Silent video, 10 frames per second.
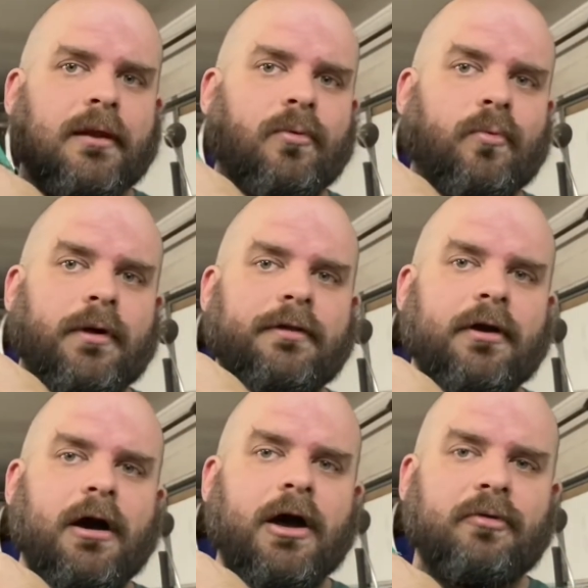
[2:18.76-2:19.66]
with
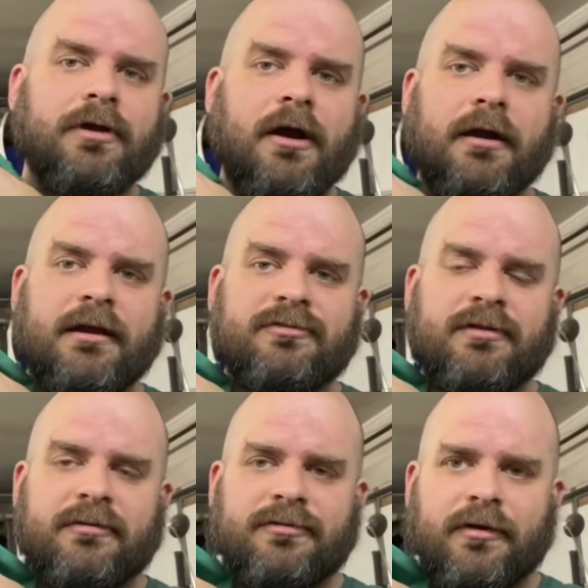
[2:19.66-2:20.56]
your auto darkening
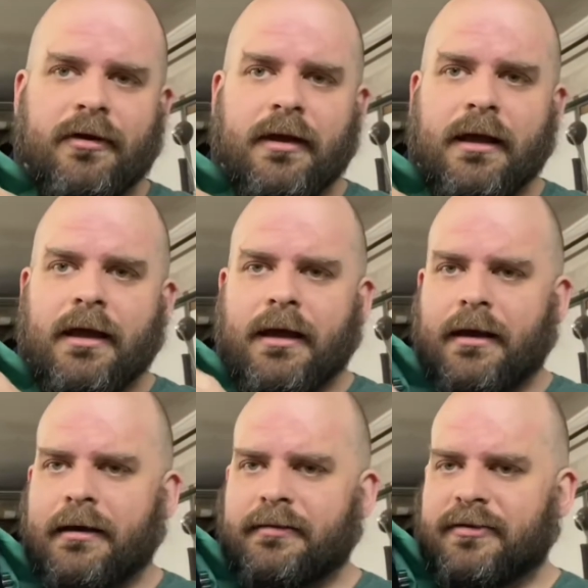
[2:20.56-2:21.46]
sensor
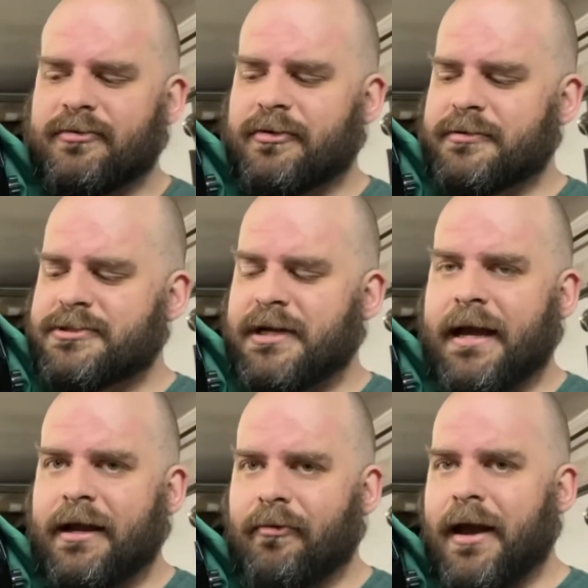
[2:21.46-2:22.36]
unless you're
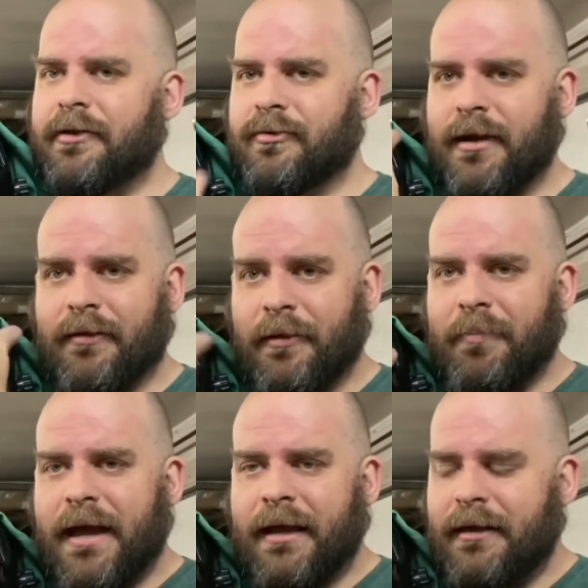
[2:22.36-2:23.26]
shining right directly
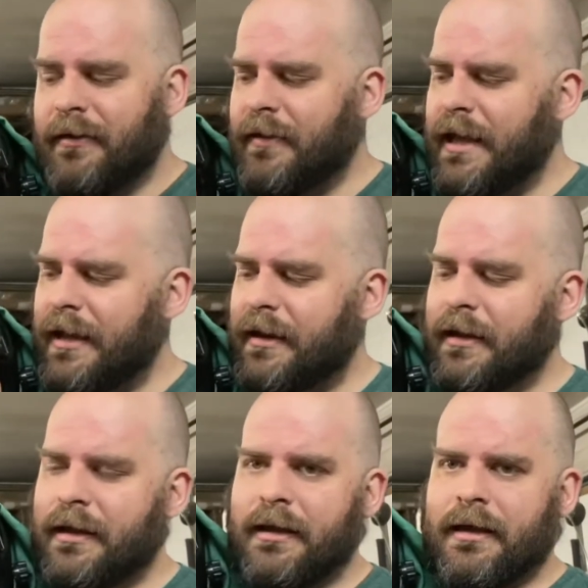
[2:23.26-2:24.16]
back into that.
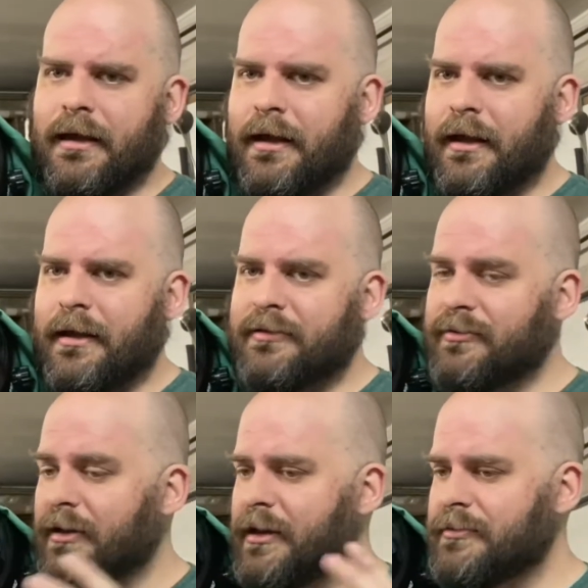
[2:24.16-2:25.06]
It's
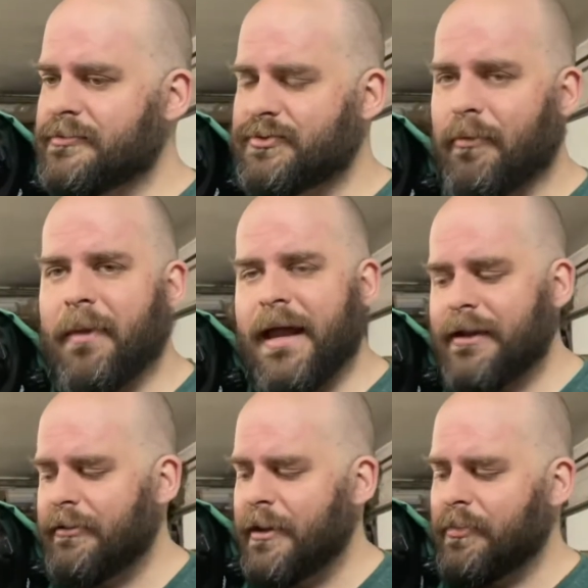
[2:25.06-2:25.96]
going to
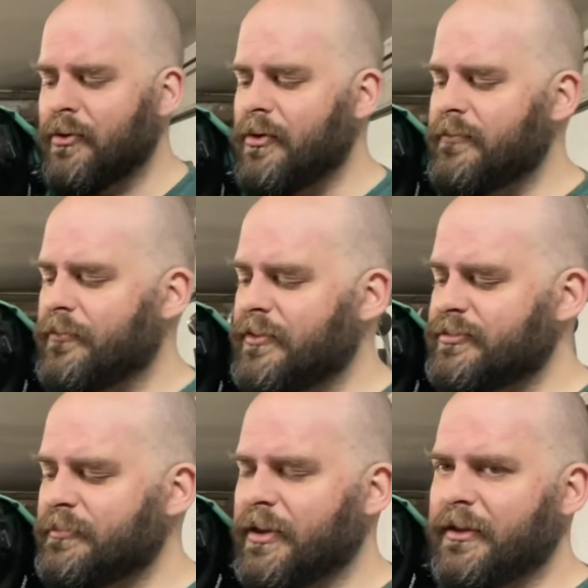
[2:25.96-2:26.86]
dramatically improve your
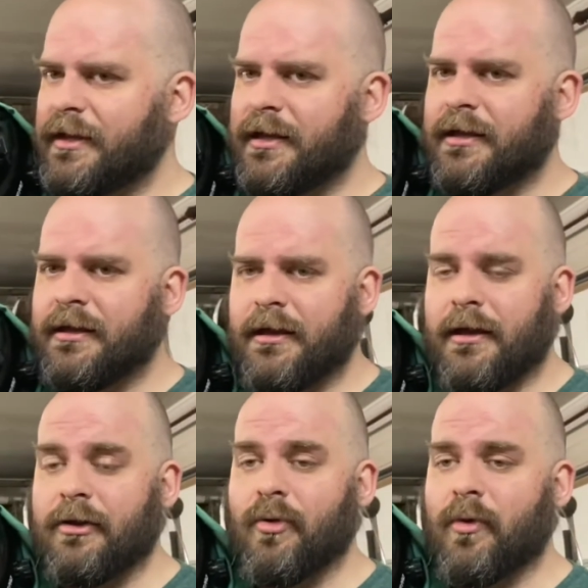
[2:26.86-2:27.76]
visibility,
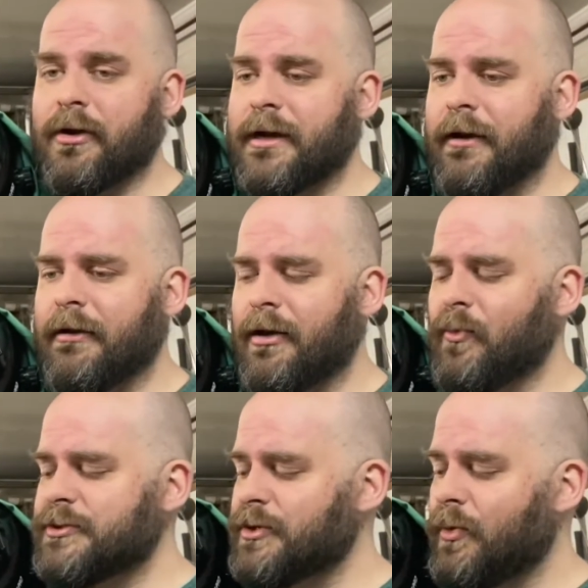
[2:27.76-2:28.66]
your work area, and
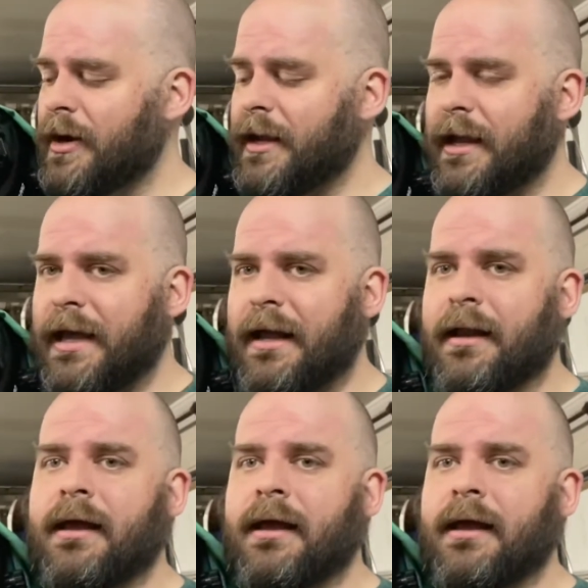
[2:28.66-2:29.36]
what you're working on,